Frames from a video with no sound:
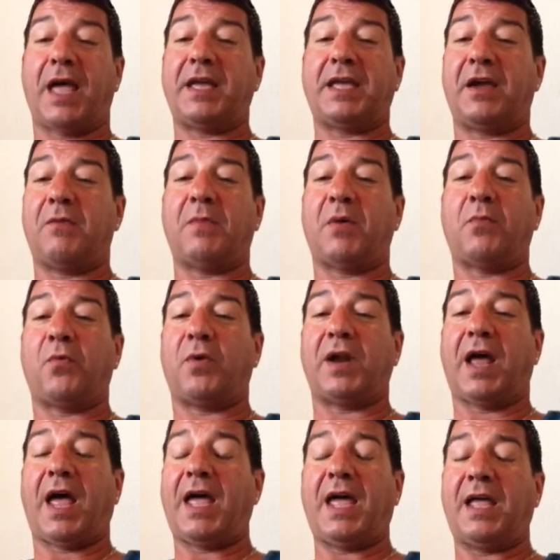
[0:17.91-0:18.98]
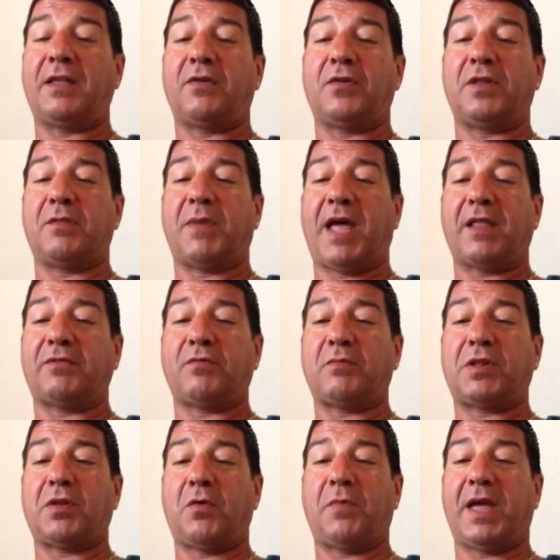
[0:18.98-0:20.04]
I can't remember when I had to go to the
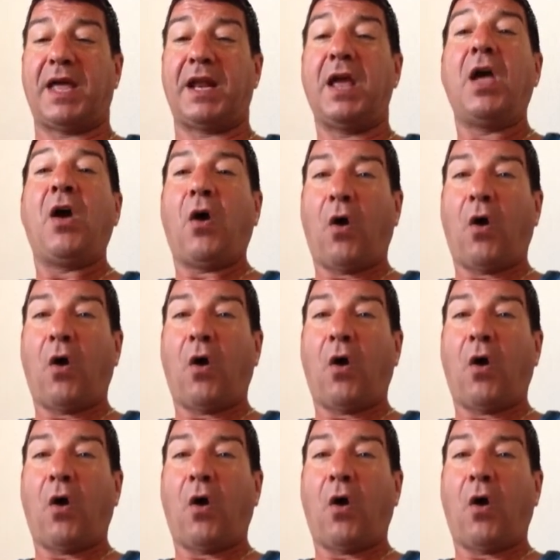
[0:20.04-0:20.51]
bathroom so bad.